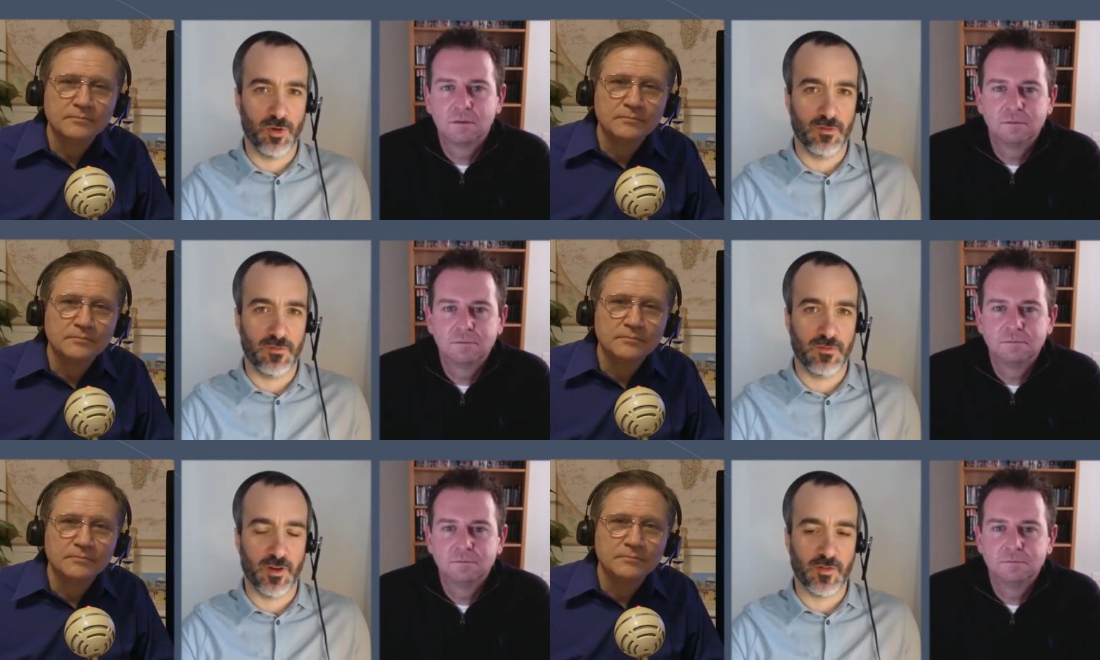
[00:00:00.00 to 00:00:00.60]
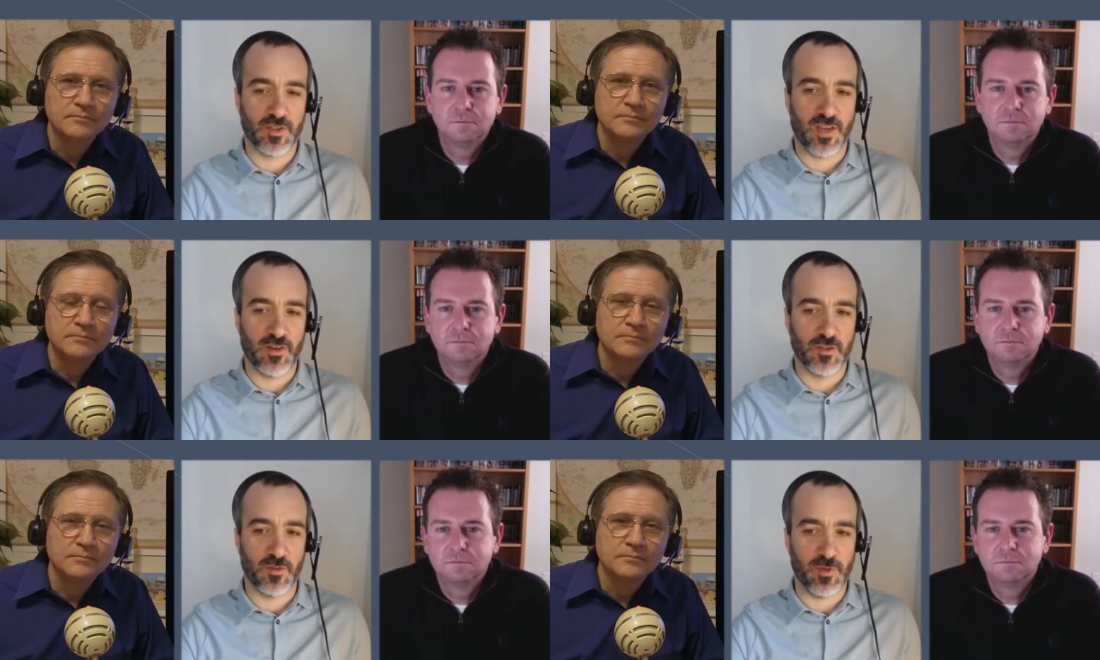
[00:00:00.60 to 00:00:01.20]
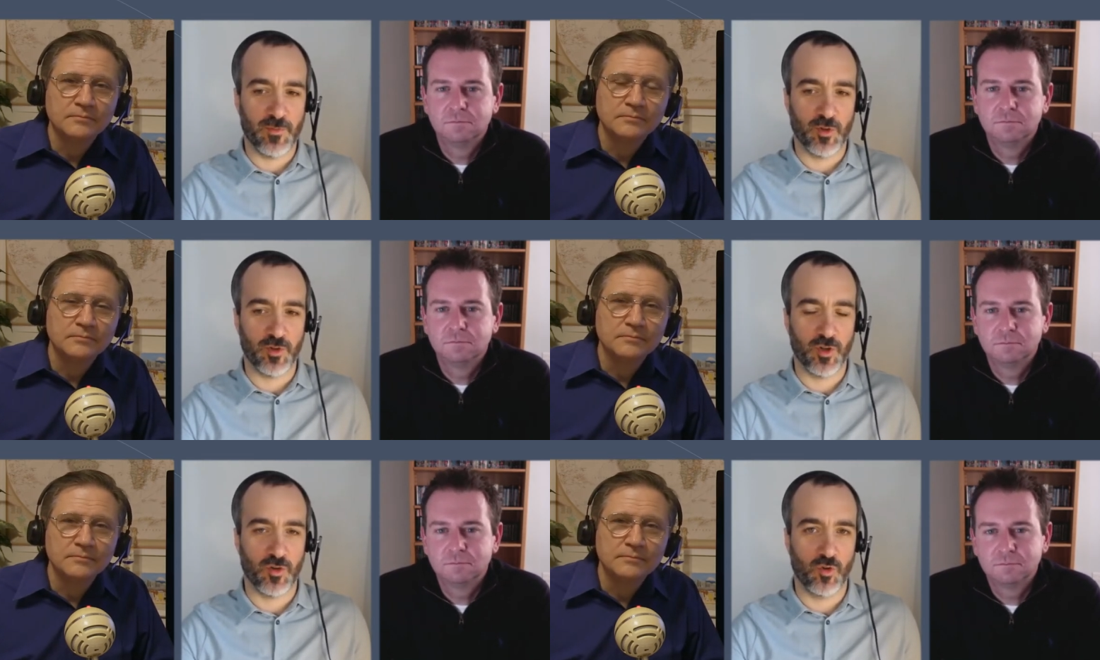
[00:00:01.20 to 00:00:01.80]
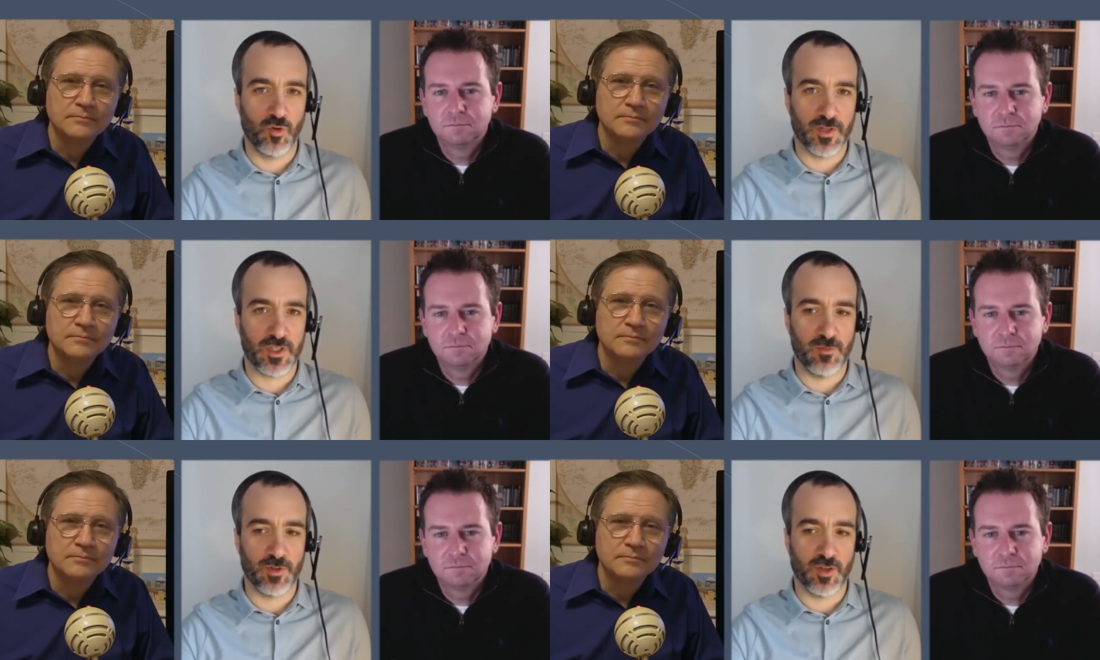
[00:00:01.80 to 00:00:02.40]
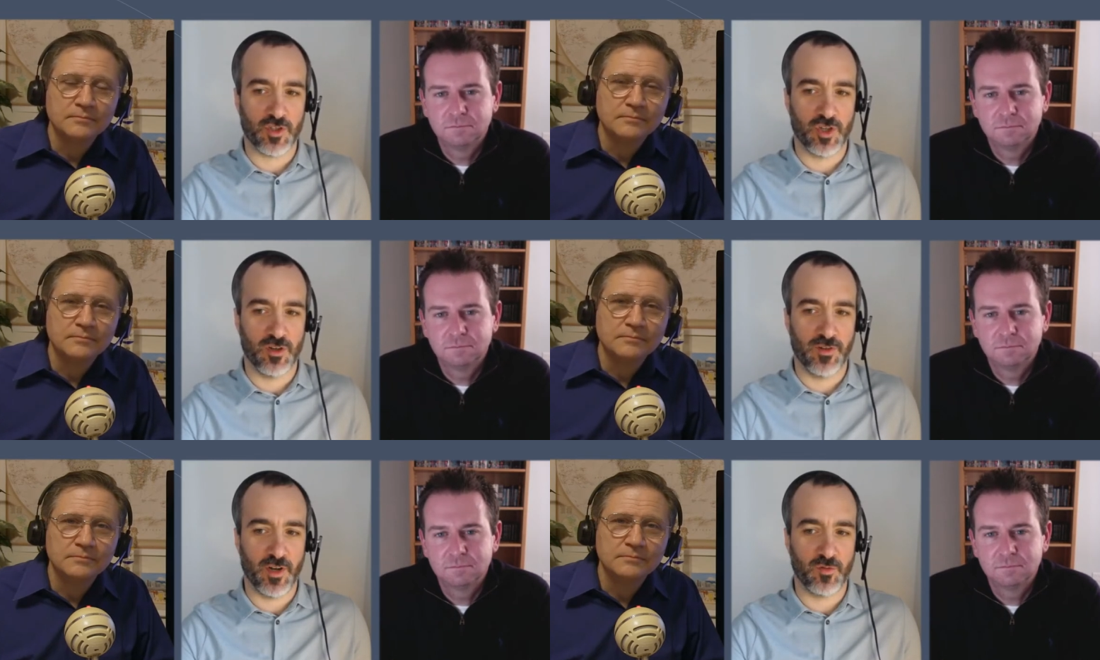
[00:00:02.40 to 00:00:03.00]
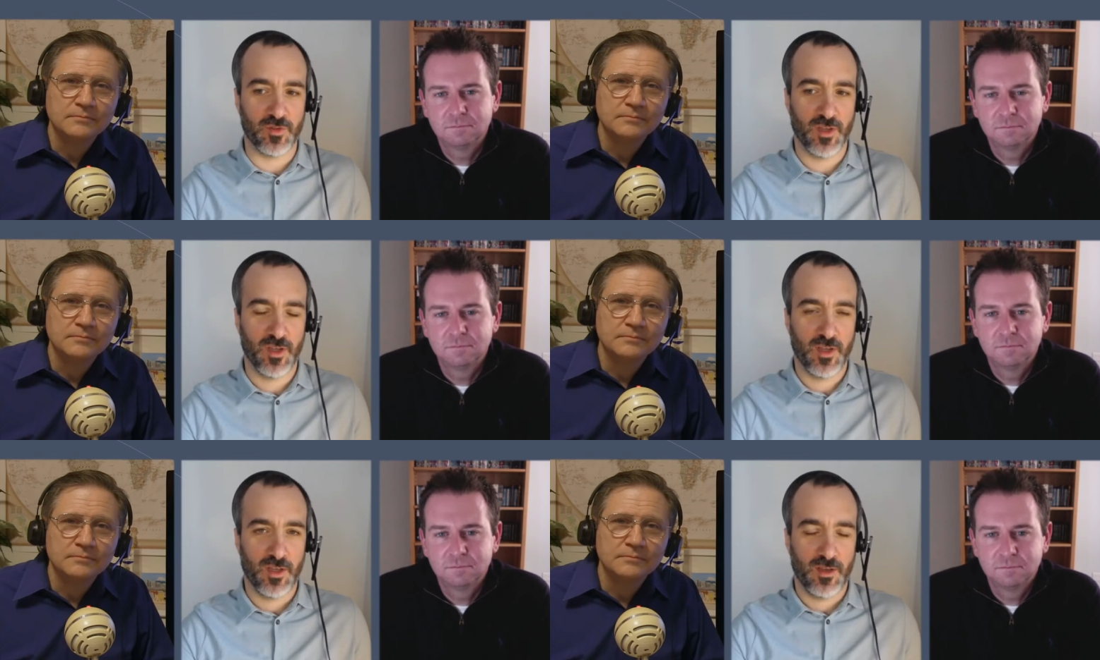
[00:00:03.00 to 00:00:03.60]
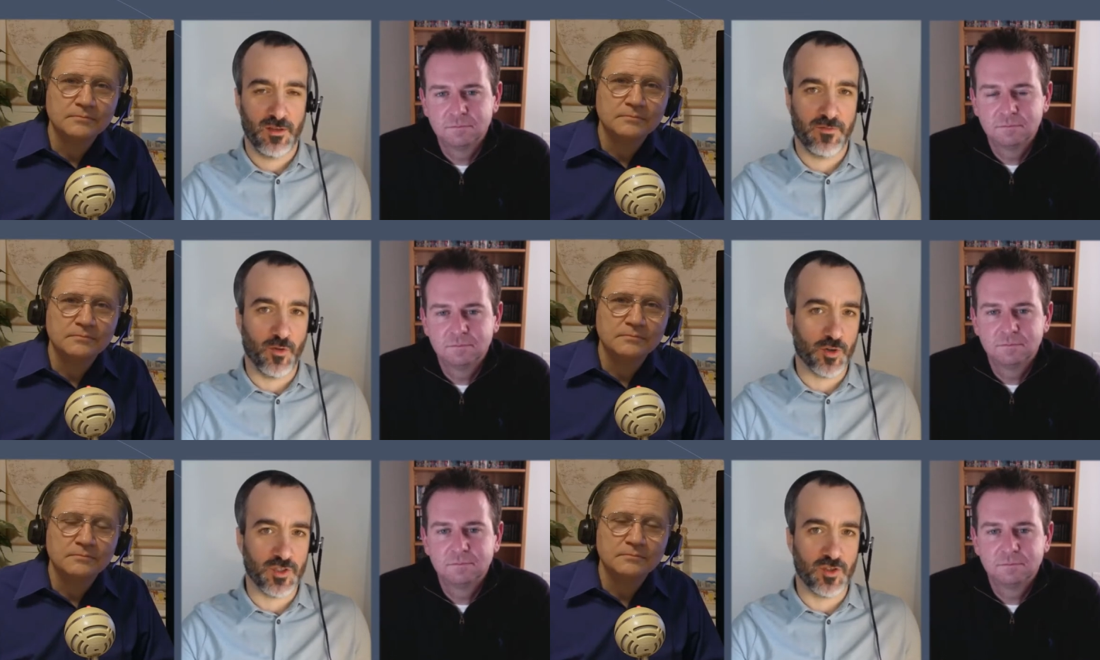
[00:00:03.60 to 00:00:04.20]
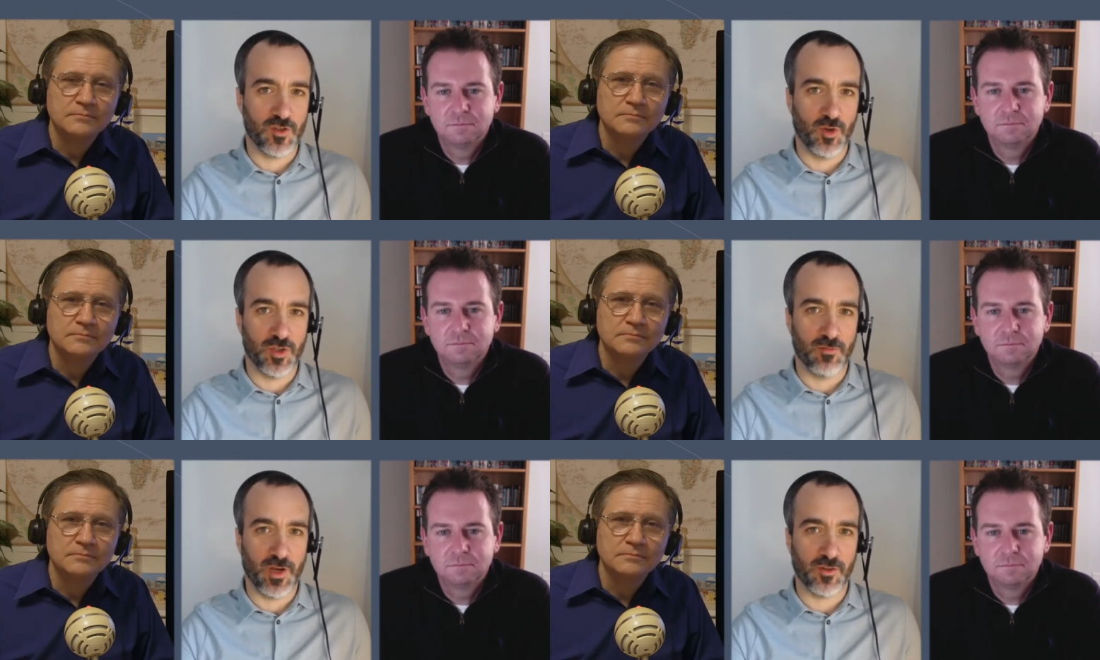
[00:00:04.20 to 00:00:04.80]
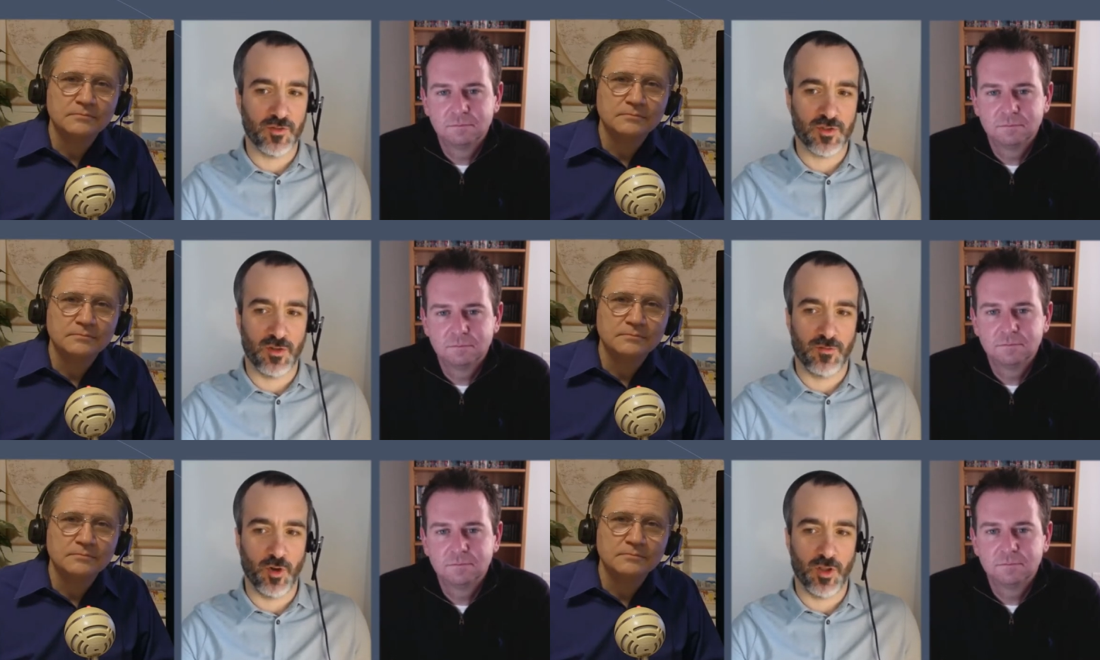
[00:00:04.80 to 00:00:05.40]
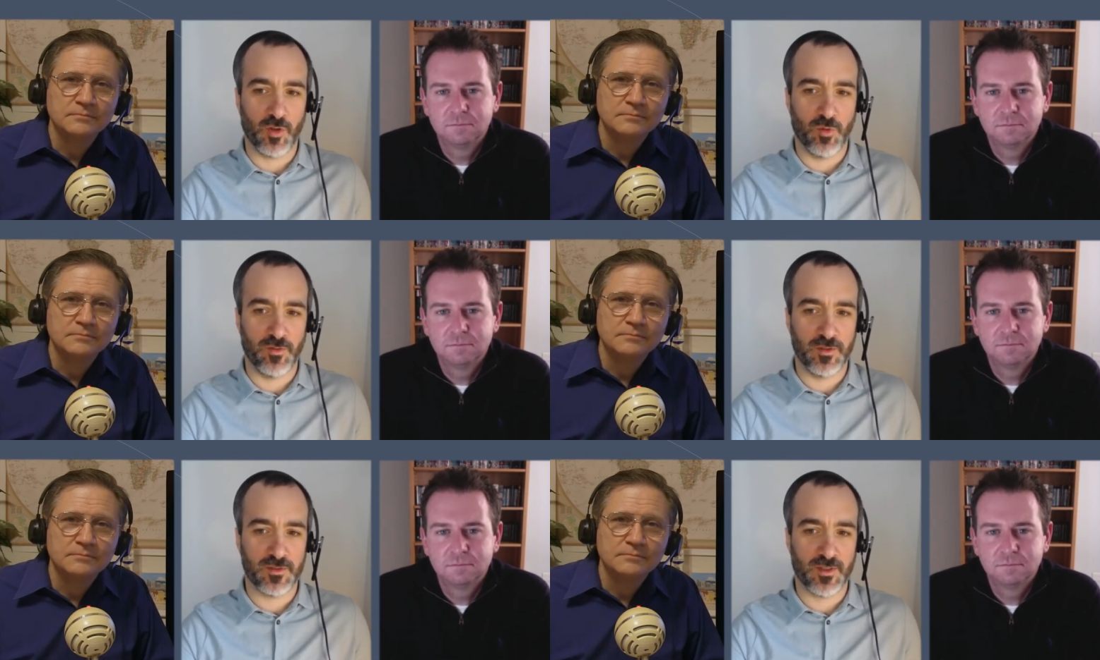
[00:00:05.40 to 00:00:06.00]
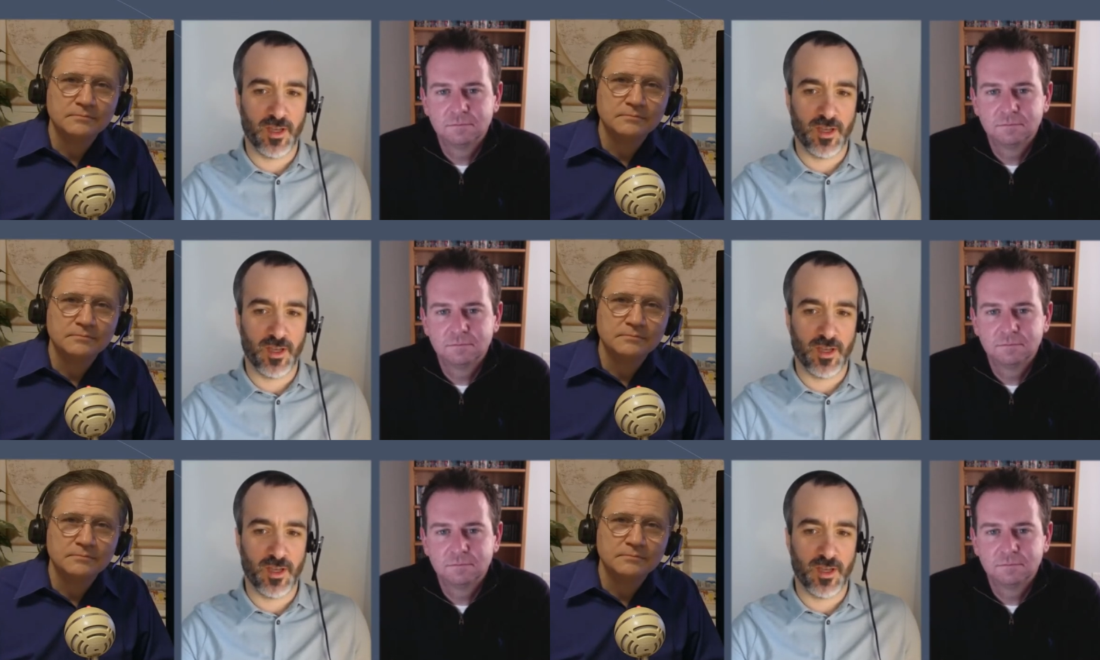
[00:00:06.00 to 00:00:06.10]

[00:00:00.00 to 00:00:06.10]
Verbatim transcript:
Speaker 1: of around 700 people who are overseeing production of around 42 million barrels of oil equivalent